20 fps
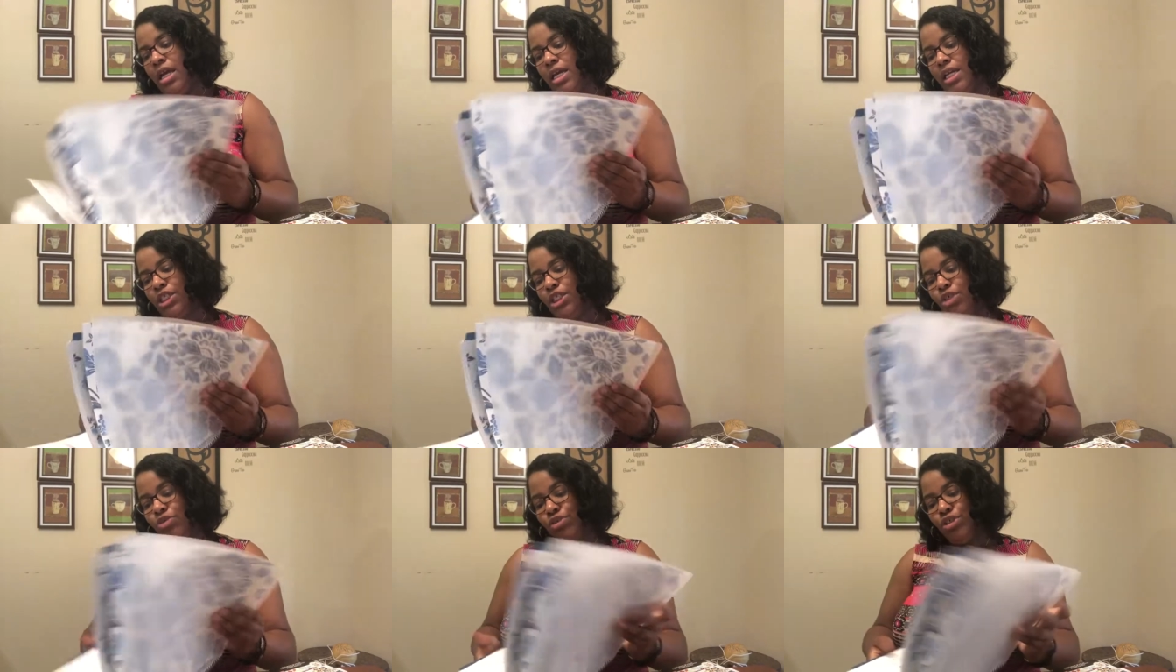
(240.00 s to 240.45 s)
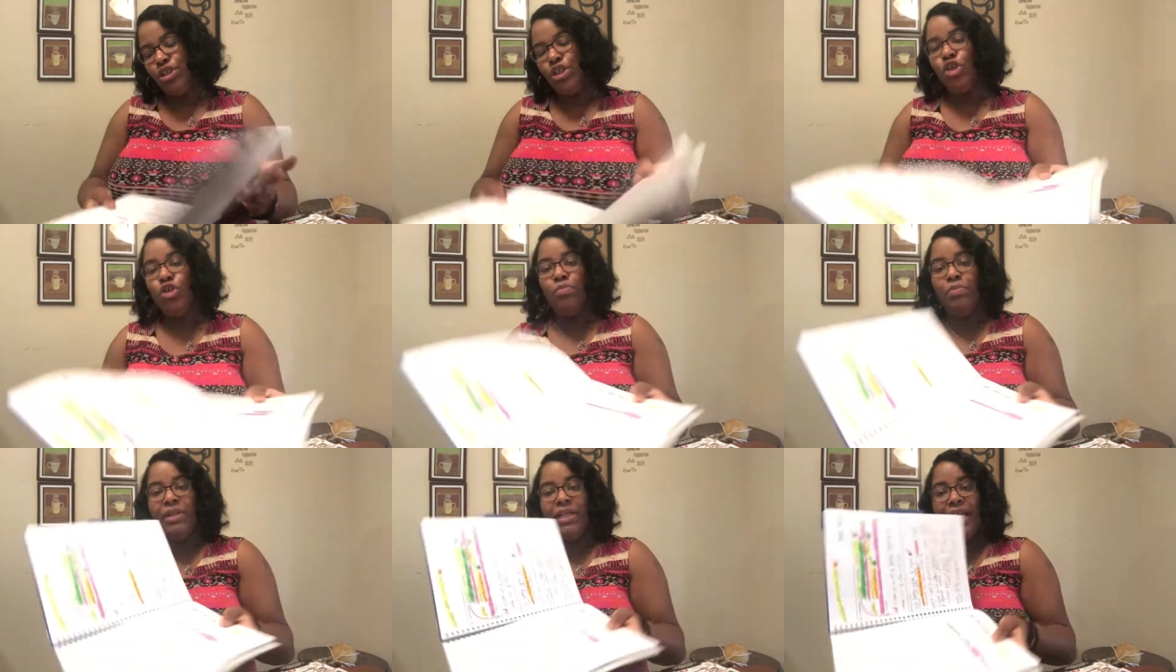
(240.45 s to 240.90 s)

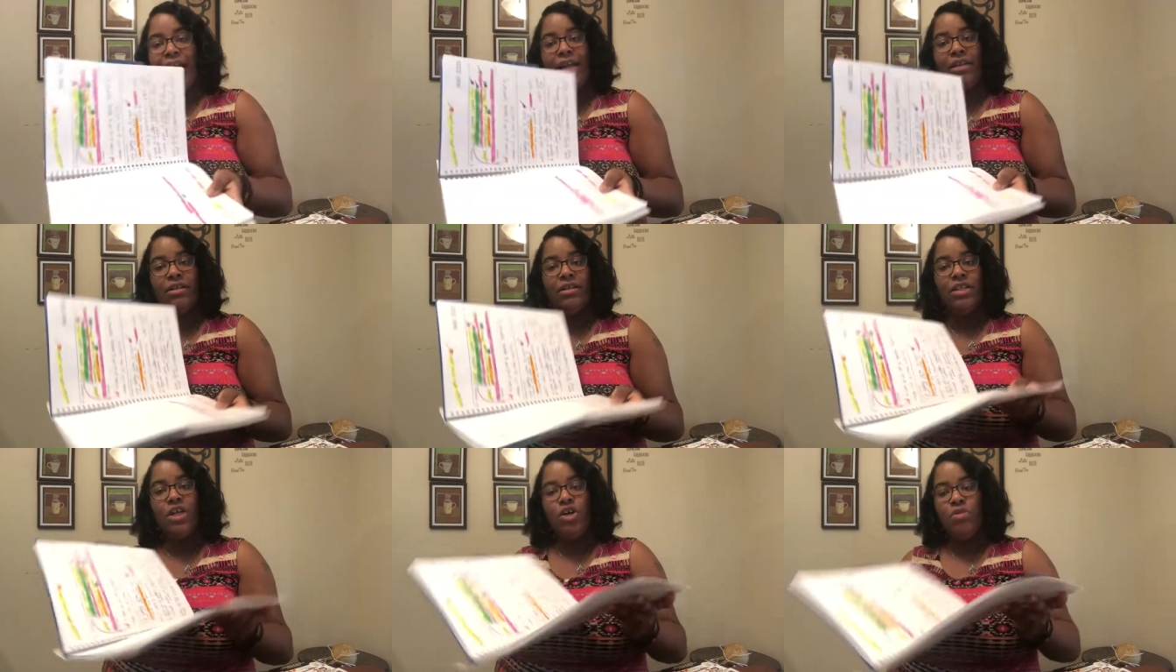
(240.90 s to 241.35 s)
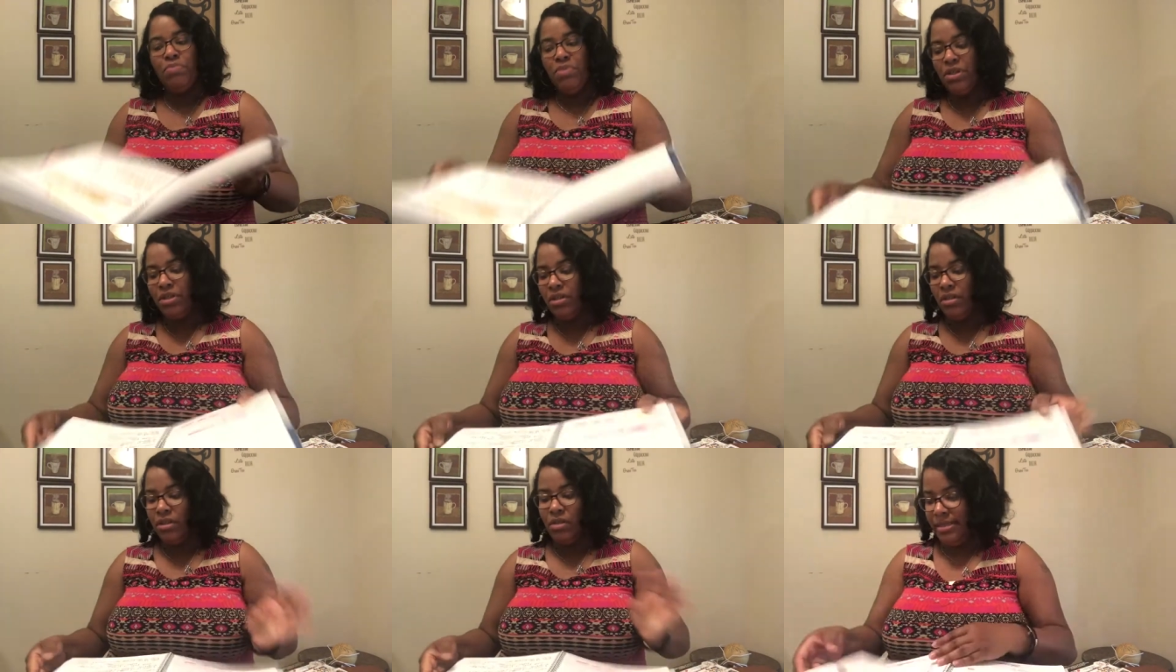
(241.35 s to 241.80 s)
YouTube planner
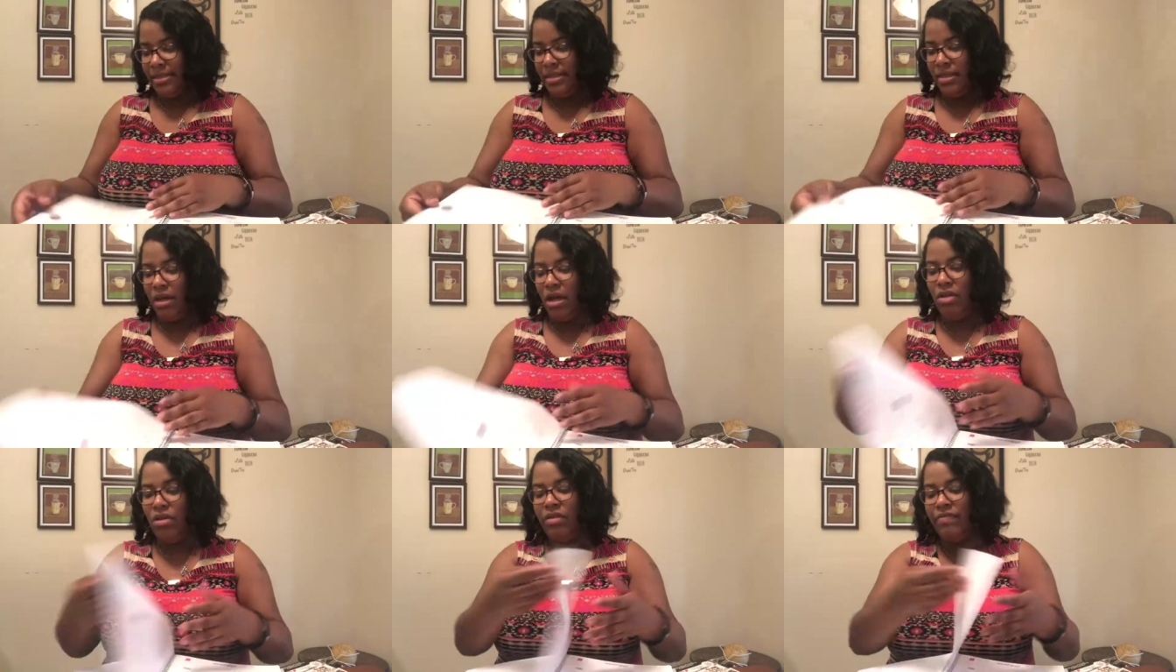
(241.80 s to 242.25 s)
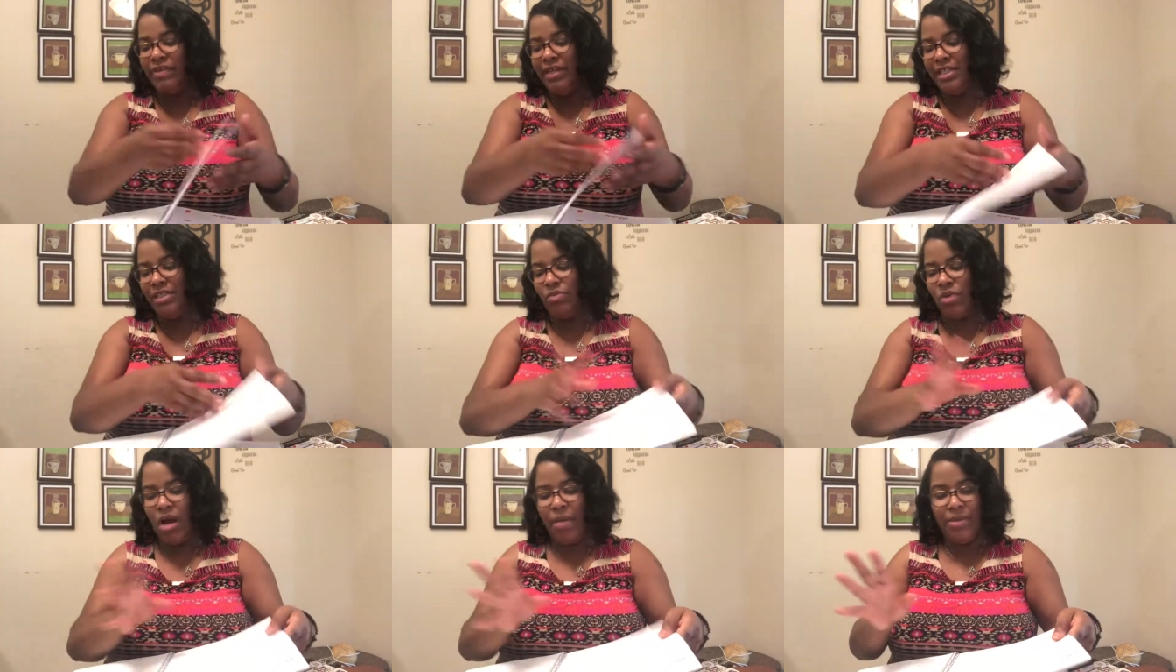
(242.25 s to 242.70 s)
notebook. The only
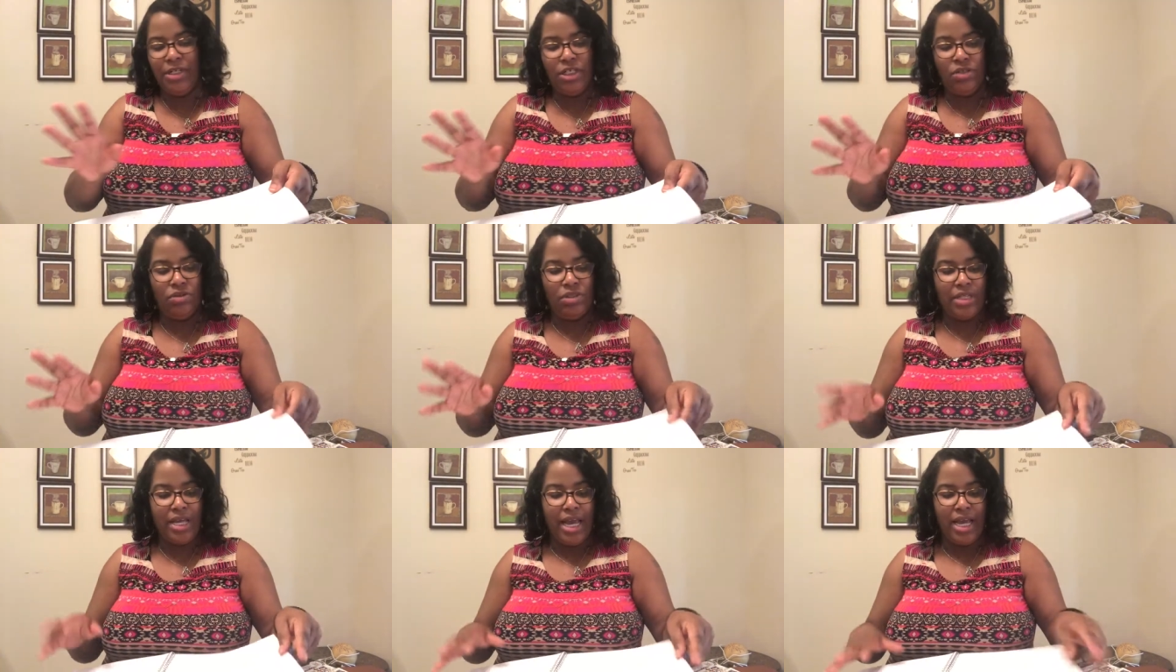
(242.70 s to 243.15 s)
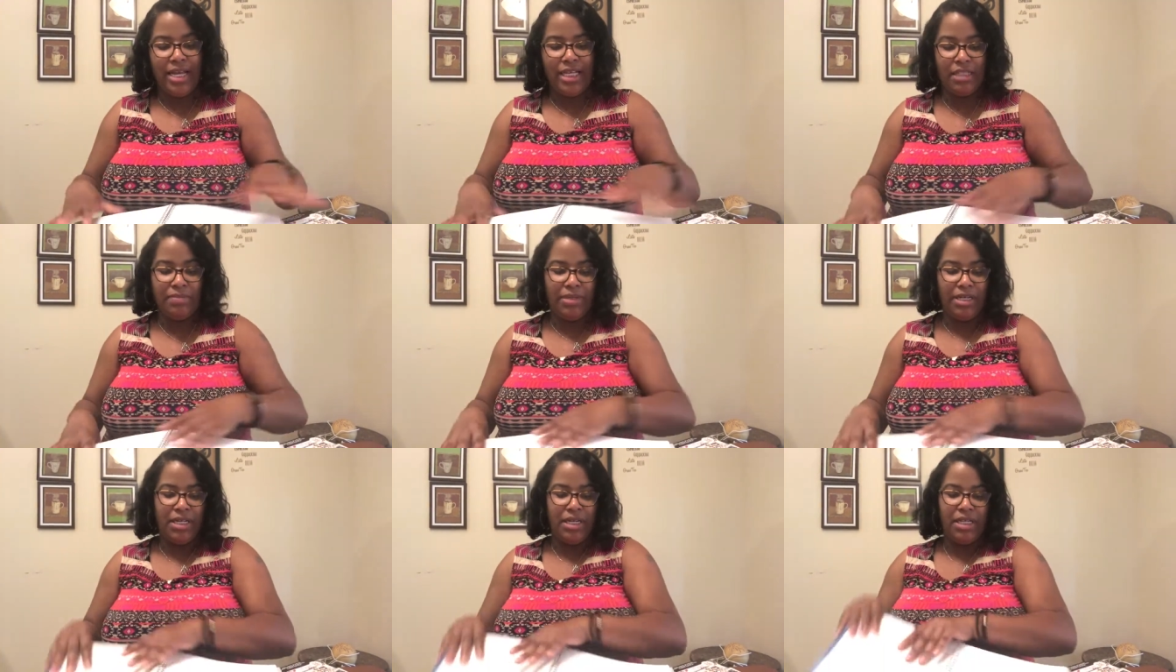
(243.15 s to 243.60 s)
reason why I'm gonna use that is
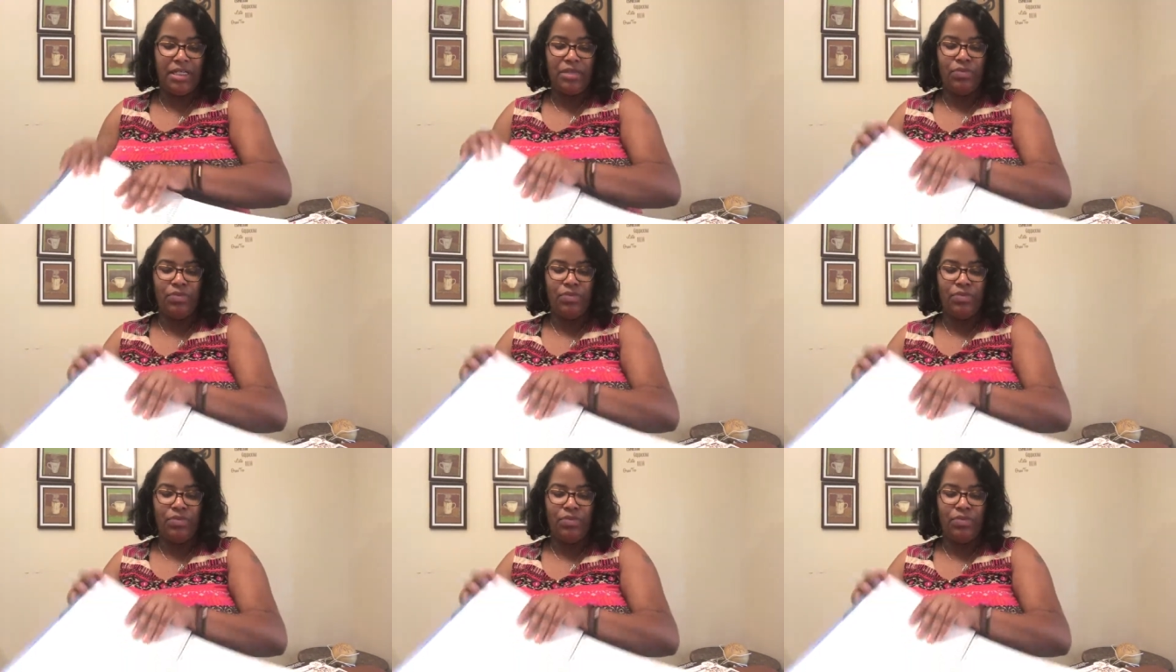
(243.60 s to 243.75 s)
because